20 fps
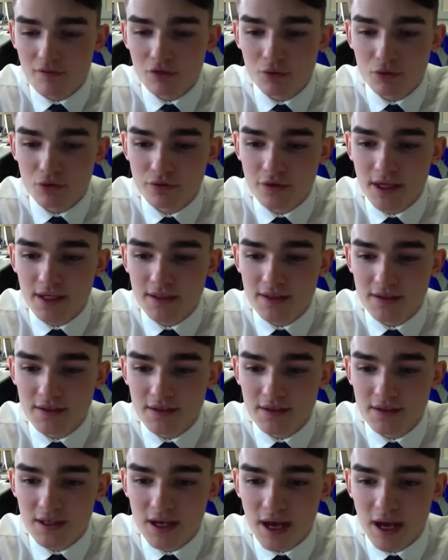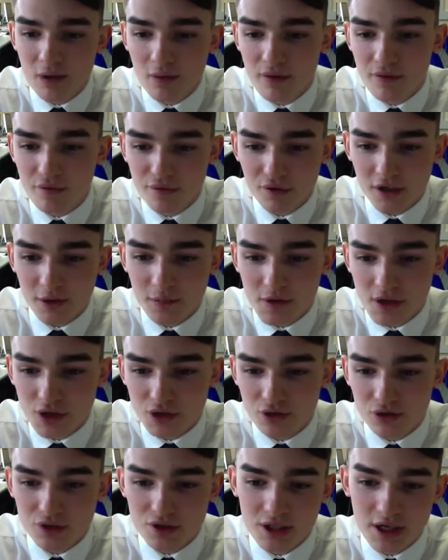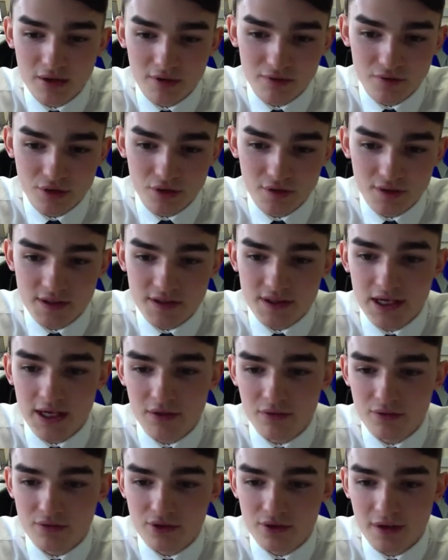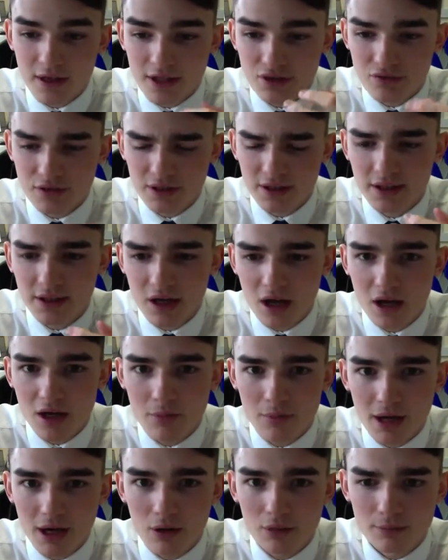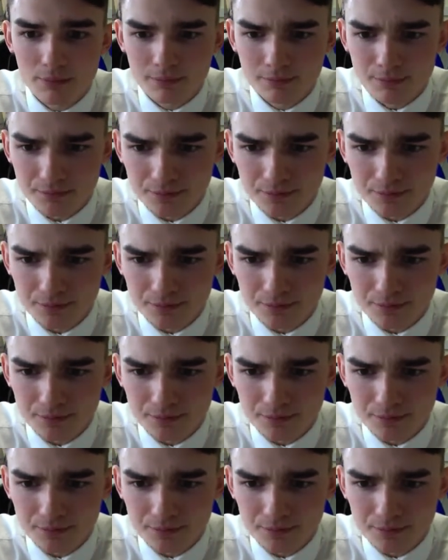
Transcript: from directors to how they've framed their shots and how they've done this and how they've done that to really learn about